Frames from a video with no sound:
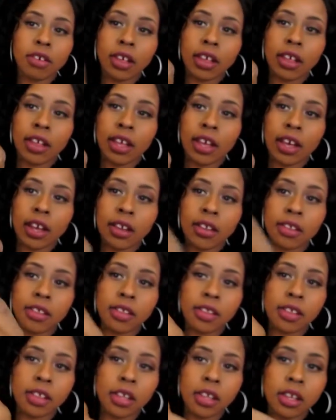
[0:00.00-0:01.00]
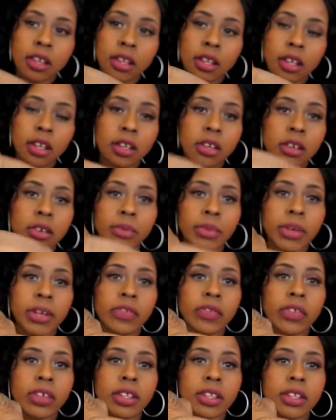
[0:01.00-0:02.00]
can kind of see a little bit
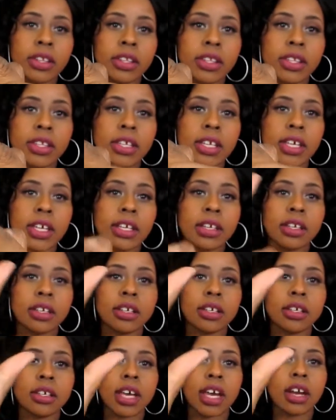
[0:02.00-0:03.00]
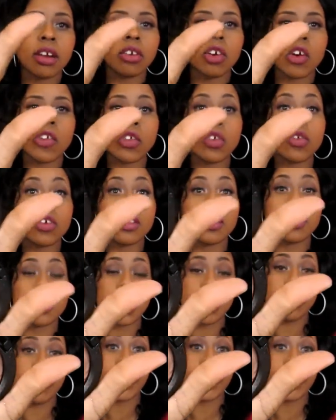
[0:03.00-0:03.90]
of the dent. I don't know if you can see it,